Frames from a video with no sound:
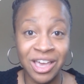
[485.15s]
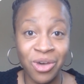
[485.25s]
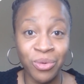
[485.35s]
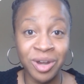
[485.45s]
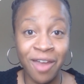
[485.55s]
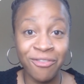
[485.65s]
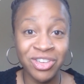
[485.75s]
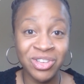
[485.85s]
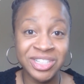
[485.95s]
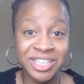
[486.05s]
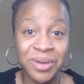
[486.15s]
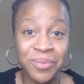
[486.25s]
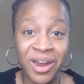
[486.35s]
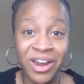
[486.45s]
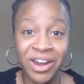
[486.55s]
Whenever you see a
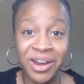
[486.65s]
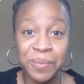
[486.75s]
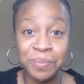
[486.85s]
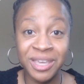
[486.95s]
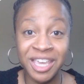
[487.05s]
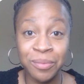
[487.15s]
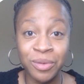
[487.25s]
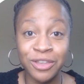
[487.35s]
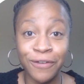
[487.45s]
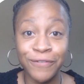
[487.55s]
word, begin with the